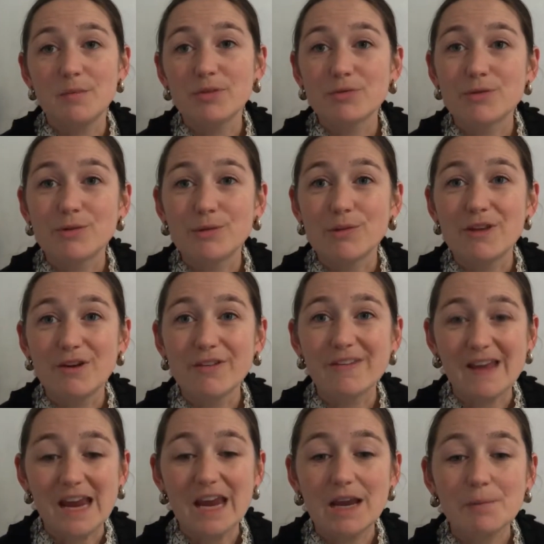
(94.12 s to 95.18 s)
through their
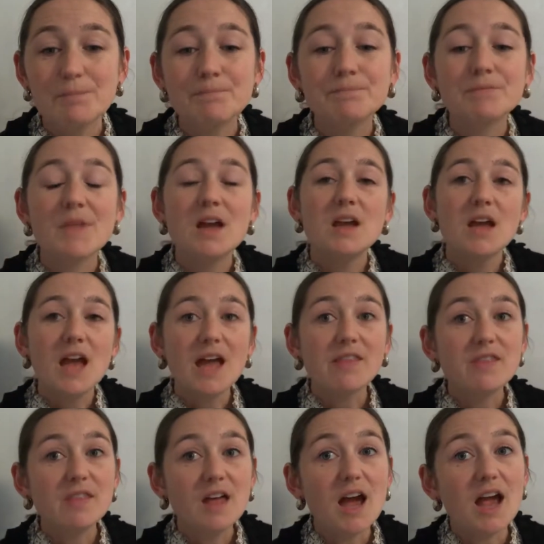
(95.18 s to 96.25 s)
singing.
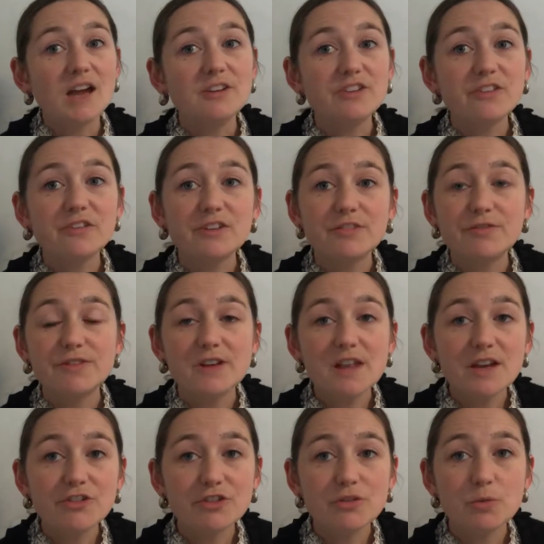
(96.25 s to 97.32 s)
And I just feel
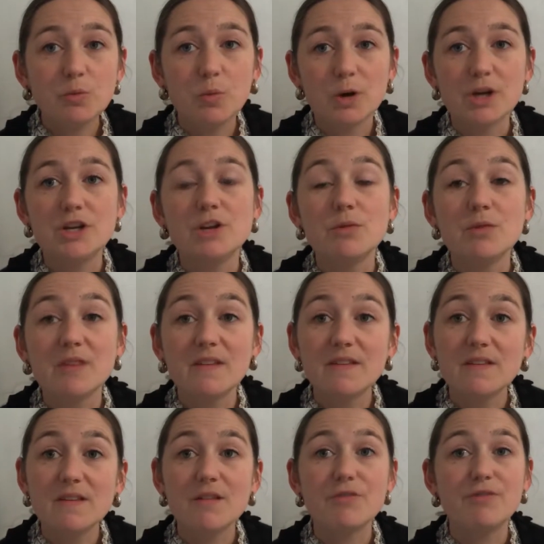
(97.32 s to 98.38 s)
I should warn you, this
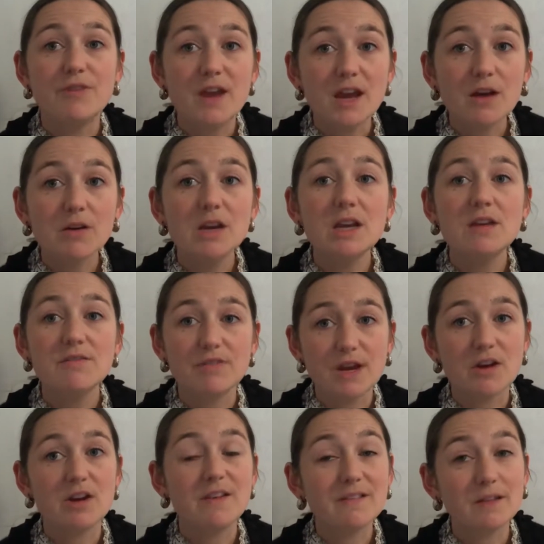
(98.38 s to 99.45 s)
is a very,
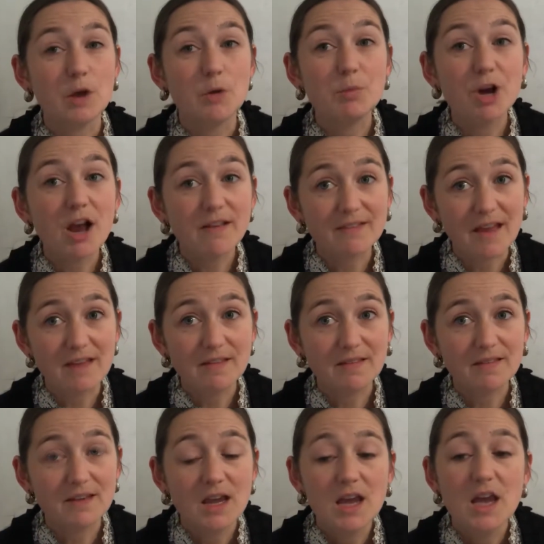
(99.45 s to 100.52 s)
very slow
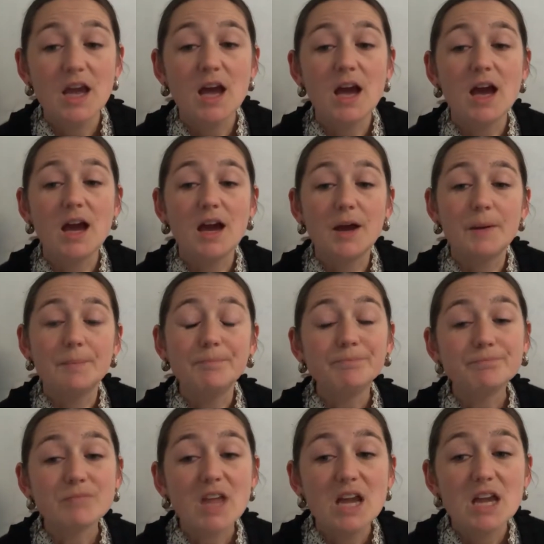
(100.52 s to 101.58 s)
process.
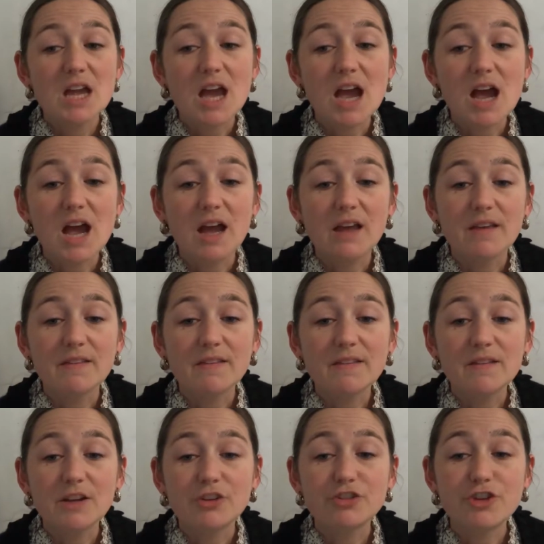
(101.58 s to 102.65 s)

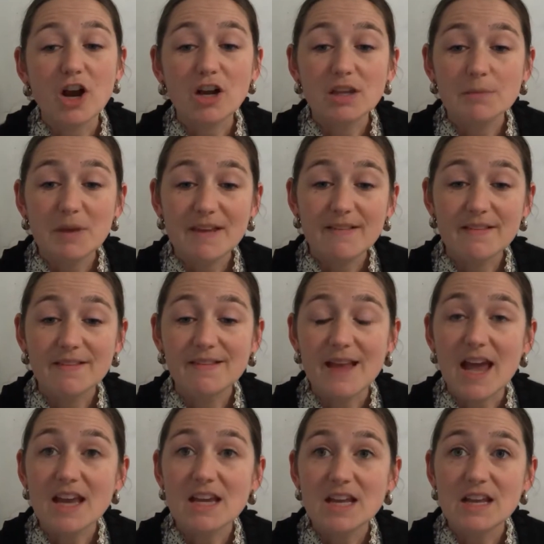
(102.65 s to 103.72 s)
As Charlotte Mason
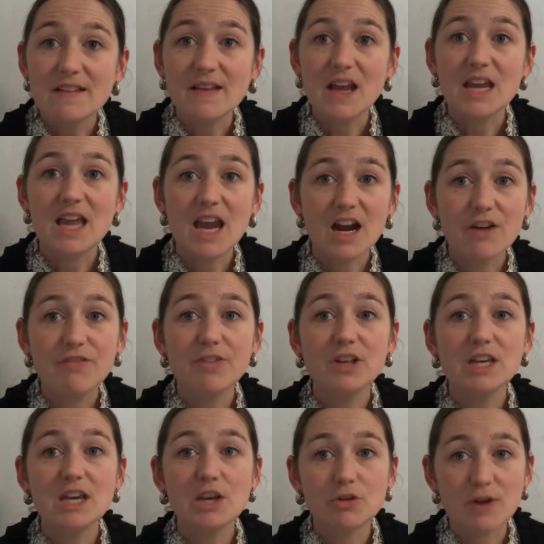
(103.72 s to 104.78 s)
said, it's a
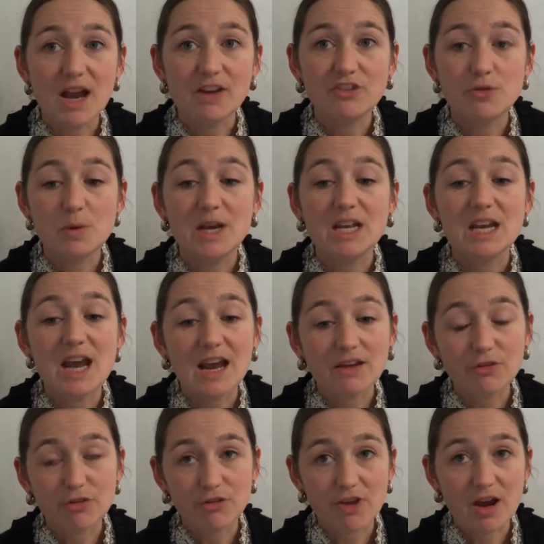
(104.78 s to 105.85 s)
carefully graduated
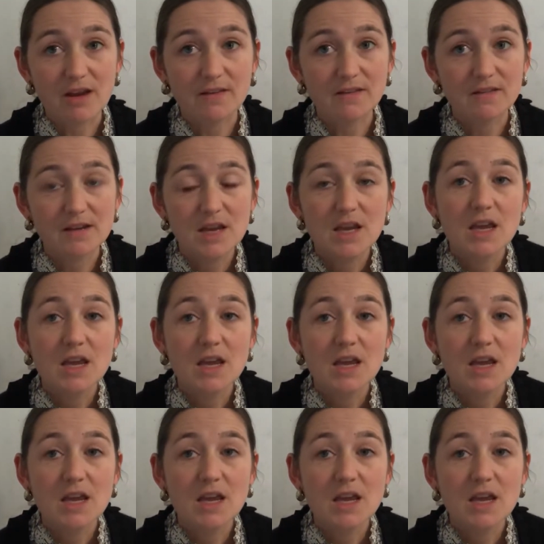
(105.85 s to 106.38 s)
exercise.